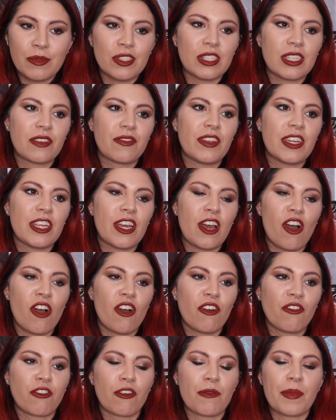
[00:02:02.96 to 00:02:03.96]
music
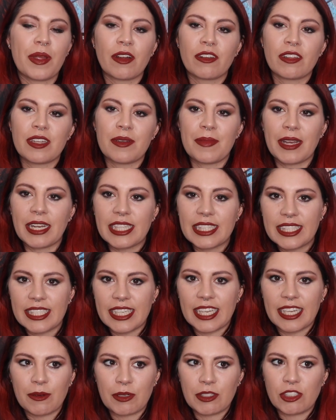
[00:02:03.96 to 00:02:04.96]
video for Marilyn
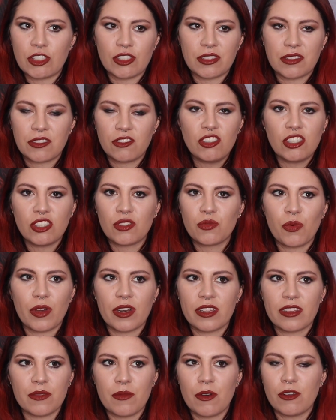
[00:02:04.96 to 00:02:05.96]
Manson, which is just
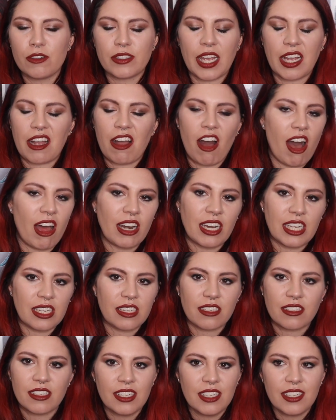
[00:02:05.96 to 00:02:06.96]
one of the most
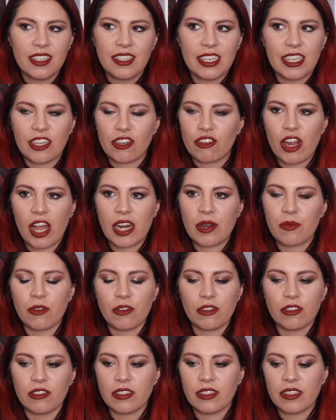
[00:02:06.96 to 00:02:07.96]
iconic,
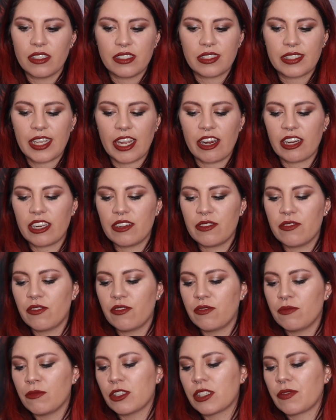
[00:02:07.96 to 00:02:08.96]
incredible, scary
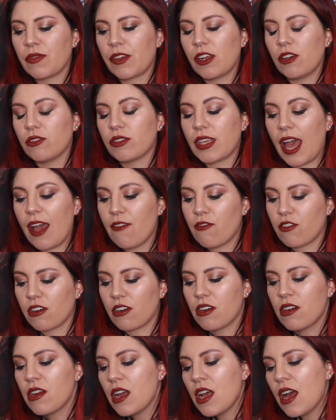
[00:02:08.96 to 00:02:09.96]
music videos
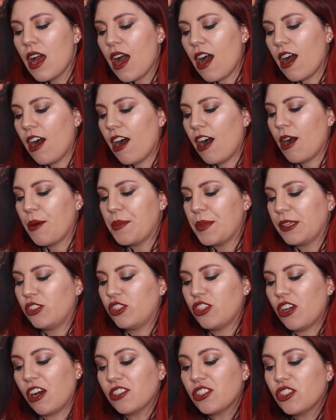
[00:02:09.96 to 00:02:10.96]
ever. And
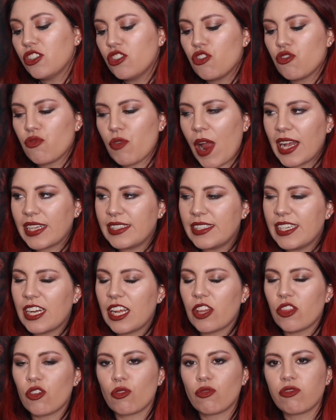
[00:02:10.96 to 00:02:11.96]
she also
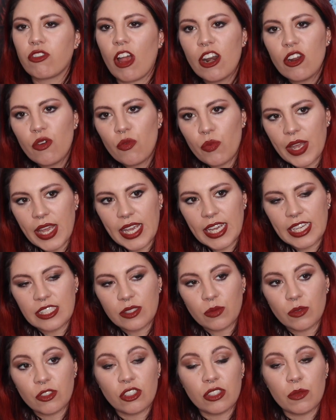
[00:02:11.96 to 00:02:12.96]
directed The
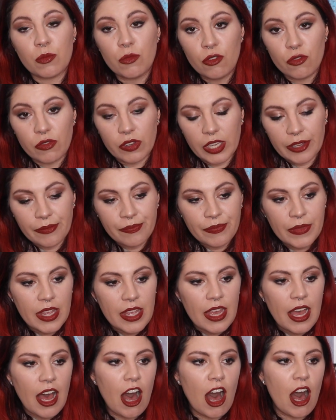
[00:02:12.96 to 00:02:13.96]
Runaways, which is the movie.
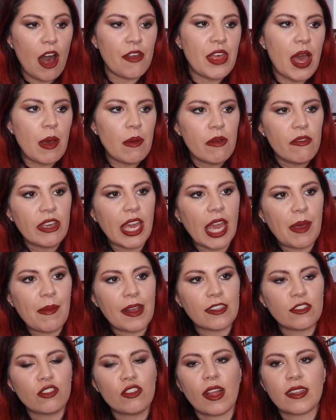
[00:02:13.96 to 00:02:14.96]
That movie came
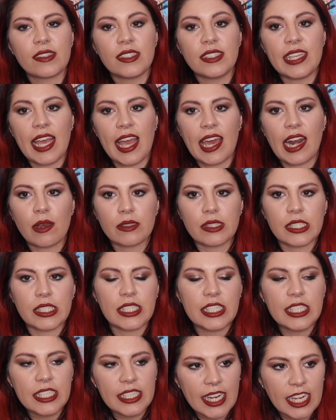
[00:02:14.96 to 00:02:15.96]
out in 2010. I was a
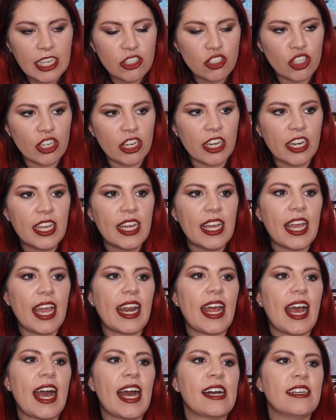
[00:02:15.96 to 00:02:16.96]
teenager.
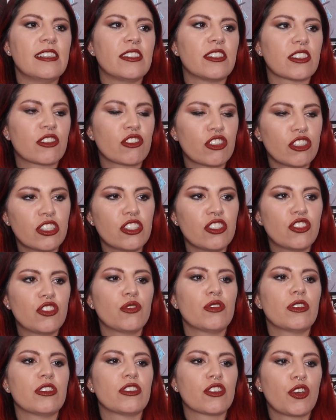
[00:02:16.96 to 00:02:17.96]
It has Kristen
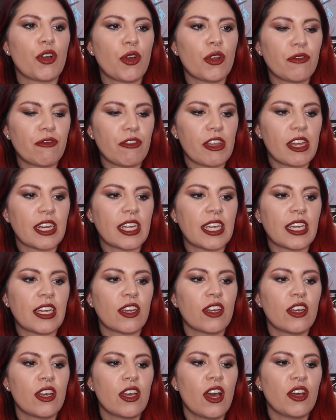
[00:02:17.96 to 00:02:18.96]
Stewart and Dakota
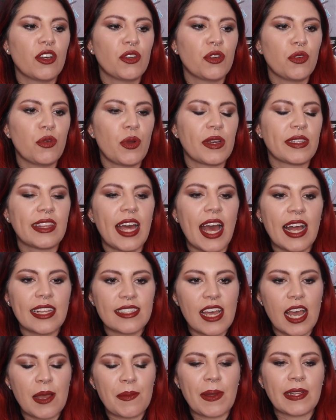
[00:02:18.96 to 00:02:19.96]
Fanning, who at that
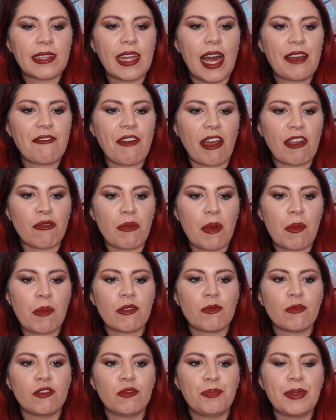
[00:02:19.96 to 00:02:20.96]
time in my life, I
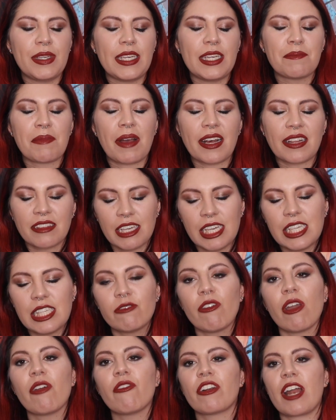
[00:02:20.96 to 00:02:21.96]
remember being my
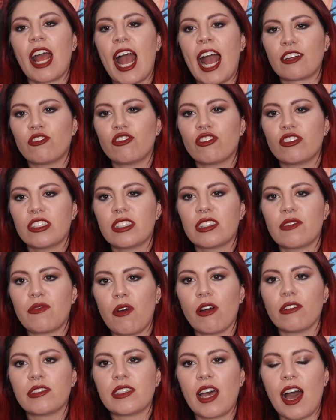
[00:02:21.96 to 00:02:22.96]
least favorite actresses of
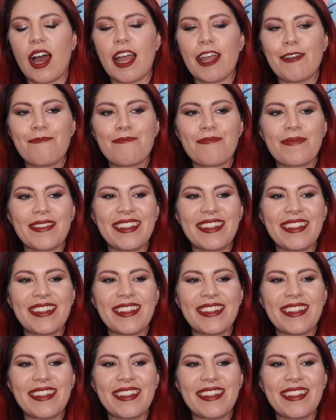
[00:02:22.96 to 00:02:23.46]
all time.